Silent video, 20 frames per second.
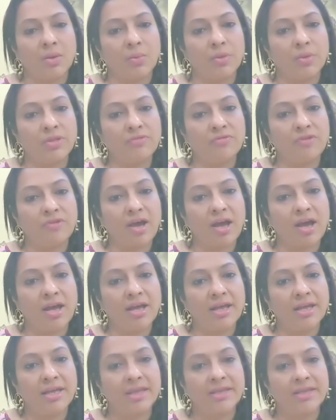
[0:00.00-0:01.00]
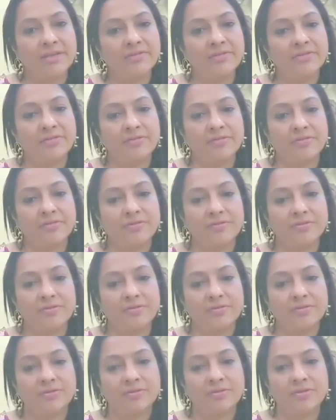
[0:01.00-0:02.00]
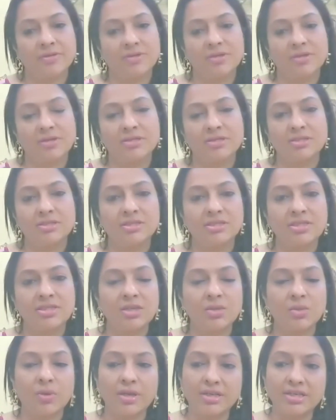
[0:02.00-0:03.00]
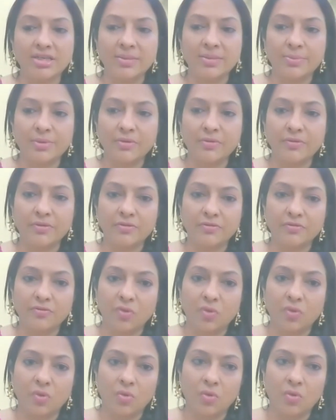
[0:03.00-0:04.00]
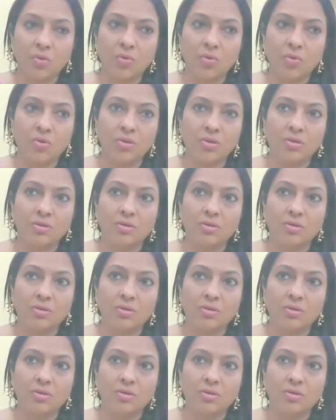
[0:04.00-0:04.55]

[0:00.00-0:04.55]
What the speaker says: with 5, still going deeper with 4,